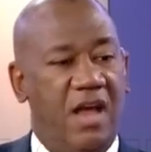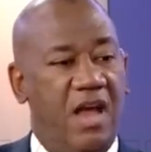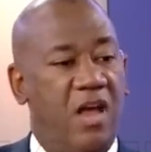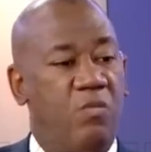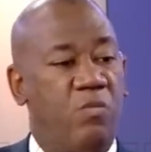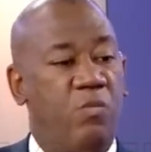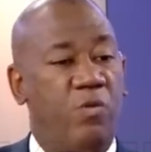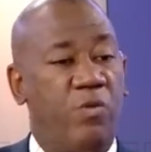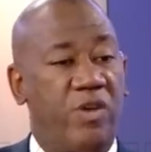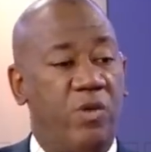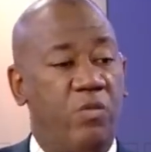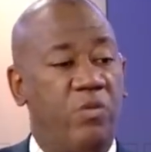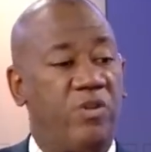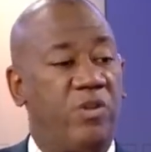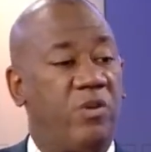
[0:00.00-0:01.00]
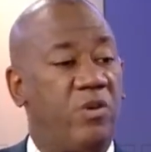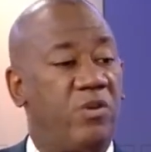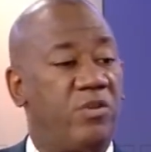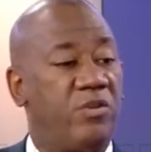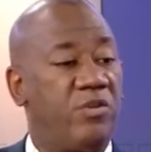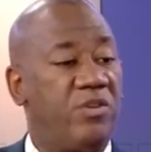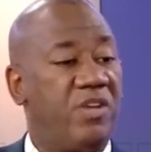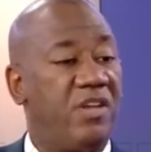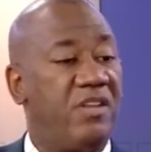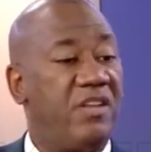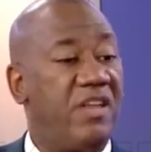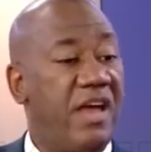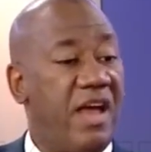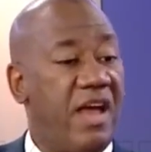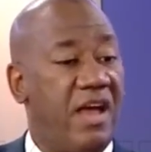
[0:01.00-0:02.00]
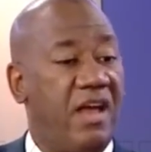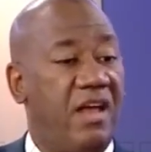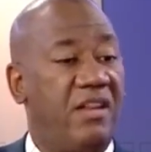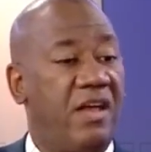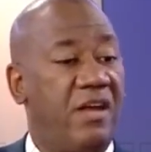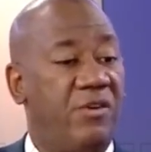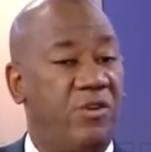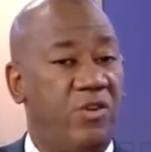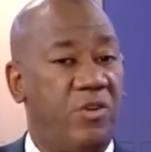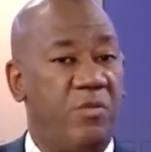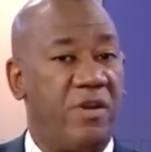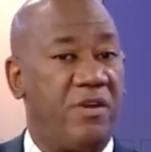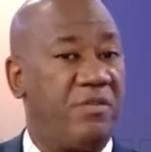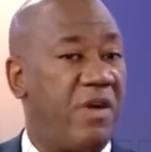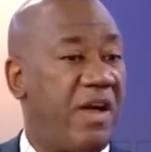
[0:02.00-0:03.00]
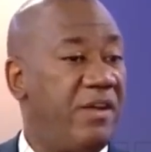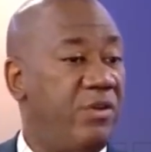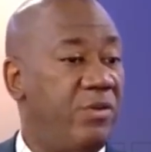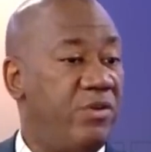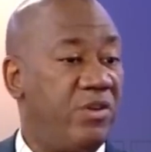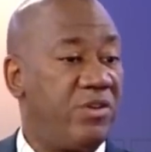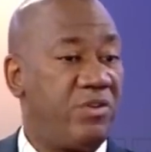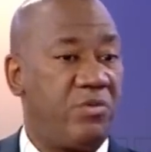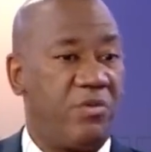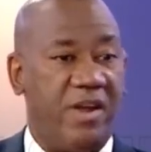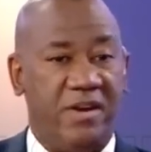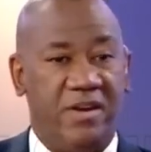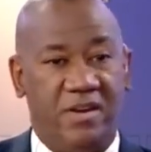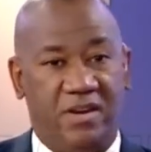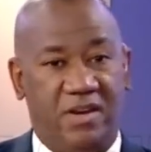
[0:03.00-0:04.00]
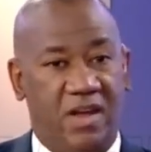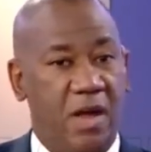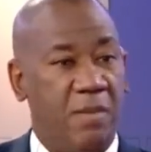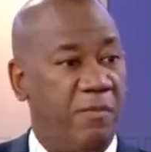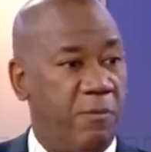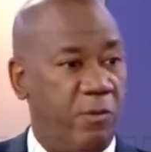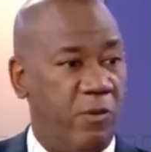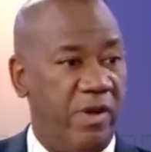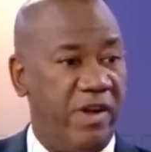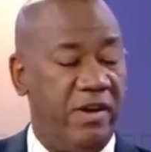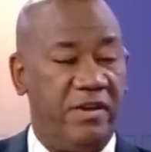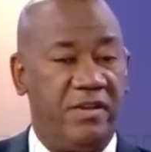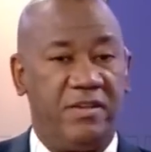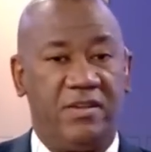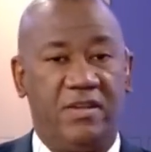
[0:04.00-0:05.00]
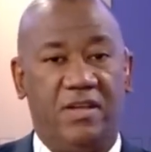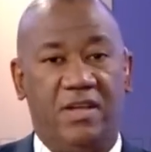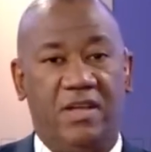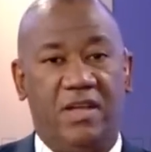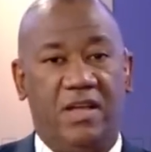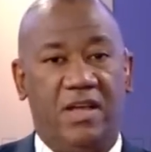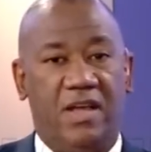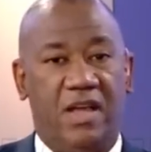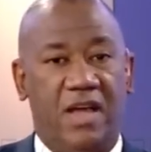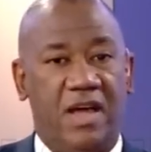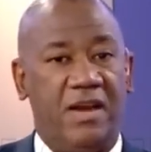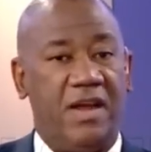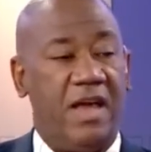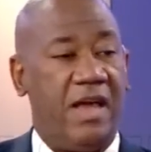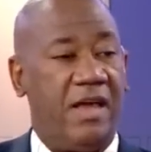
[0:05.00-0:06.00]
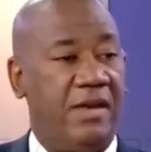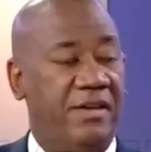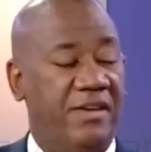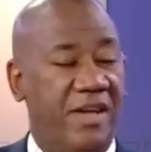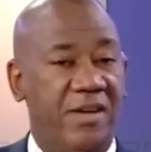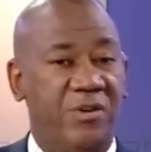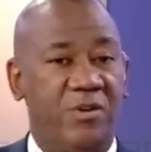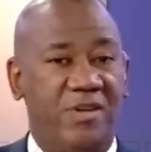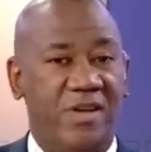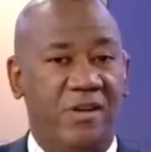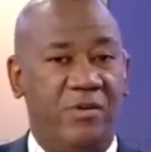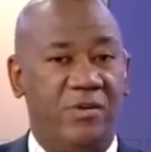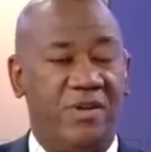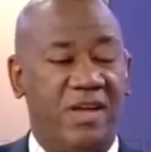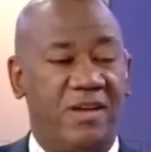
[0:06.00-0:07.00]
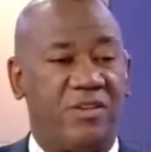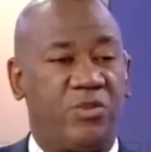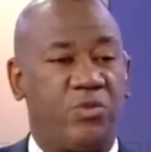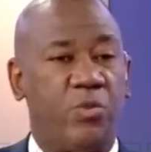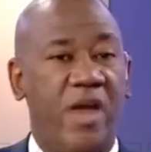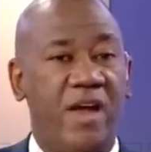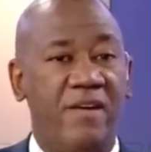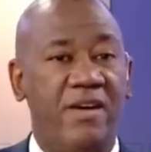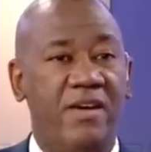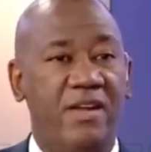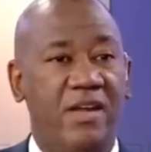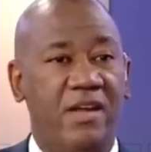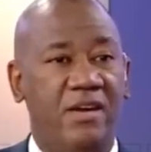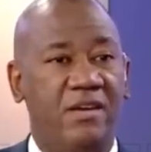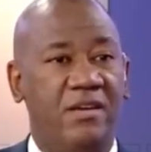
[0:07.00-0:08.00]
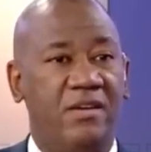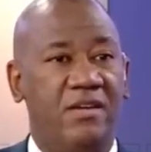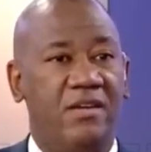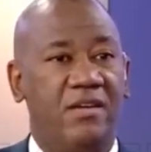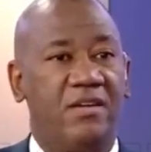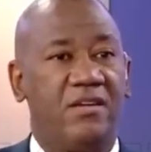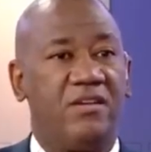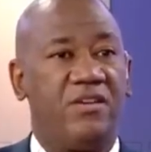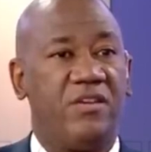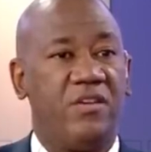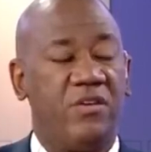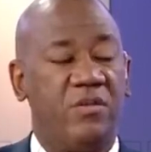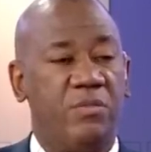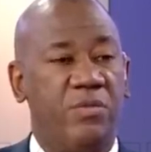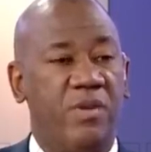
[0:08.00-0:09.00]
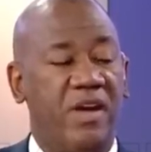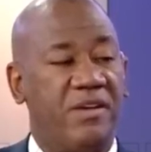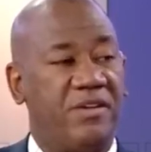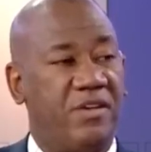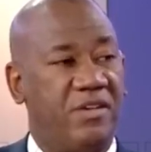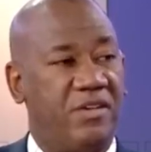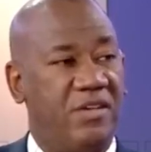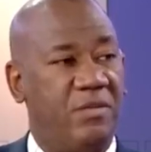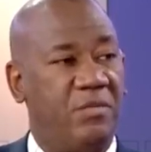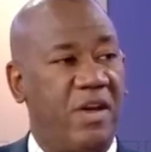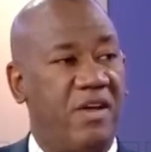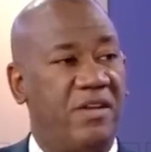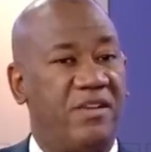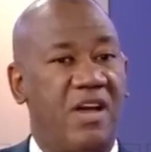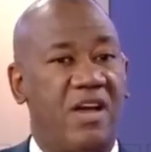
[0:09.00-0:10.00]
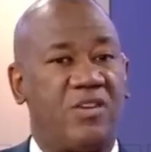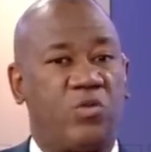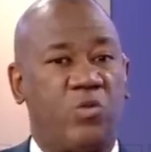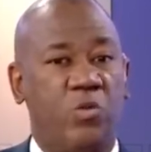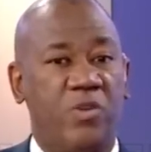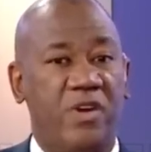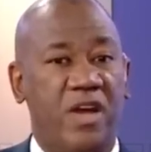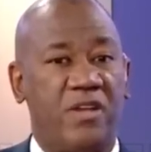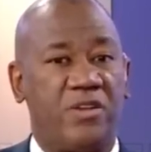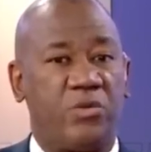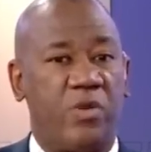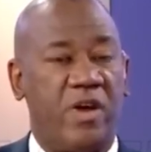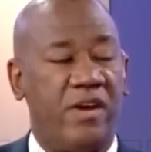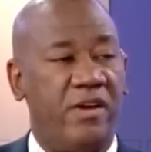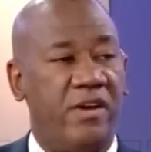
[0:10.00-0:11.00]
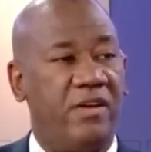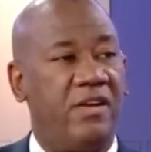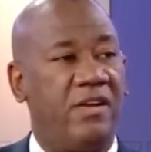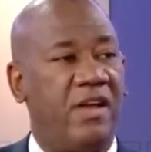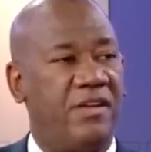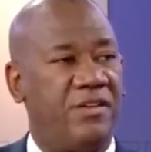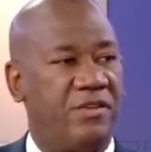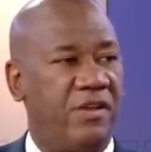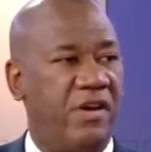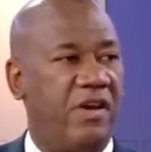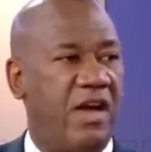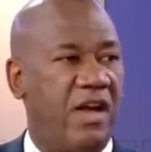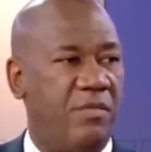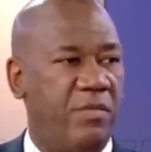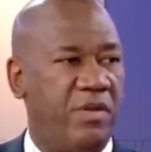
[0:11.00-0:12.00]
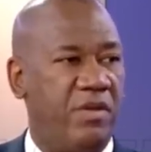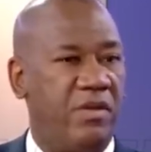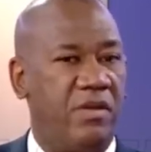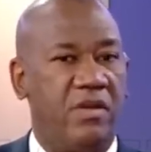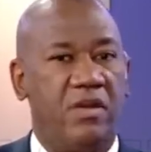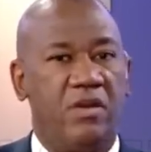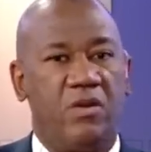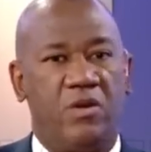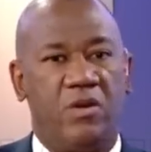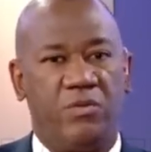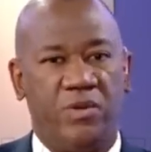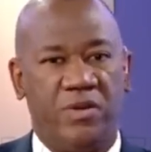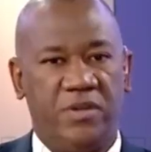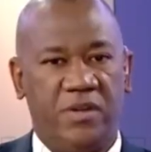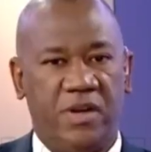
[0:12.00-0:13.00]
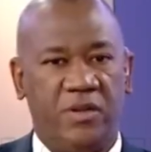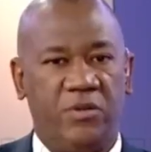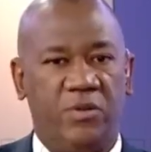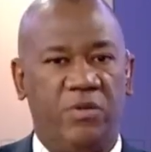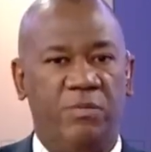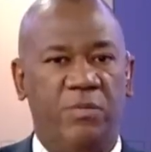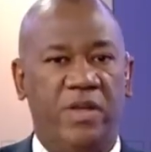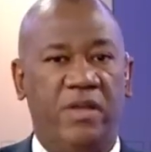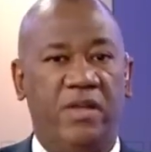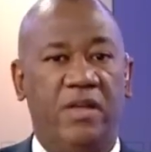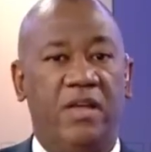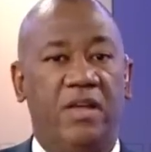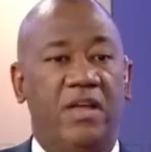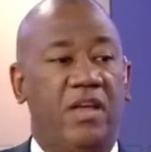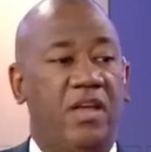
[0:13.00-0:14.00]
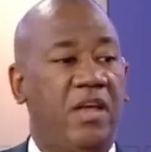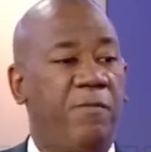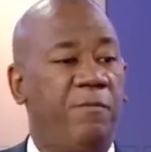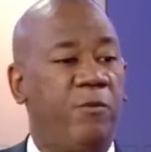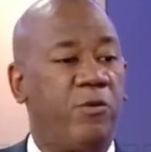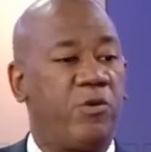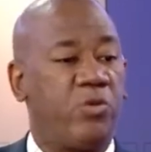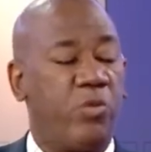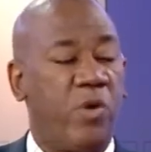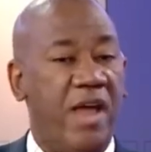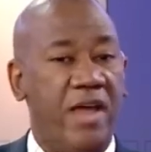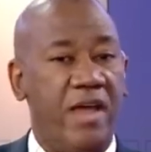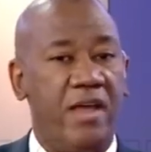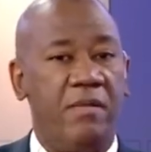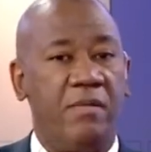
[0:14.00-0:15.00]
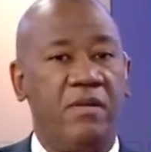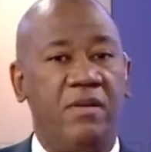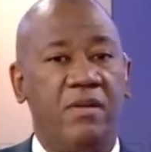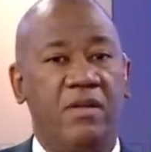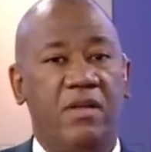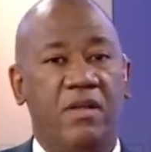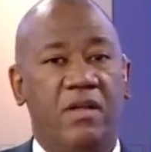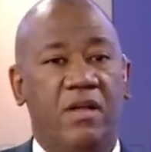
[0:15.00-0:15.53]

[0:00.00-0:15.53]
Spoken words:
I am working with the constitution there, that document right you just read. I'm following it. And I dare to tell you that swearing in Tinubu and Shettima is as good as swearing in the Nigerian army on 29th of May. If you swear in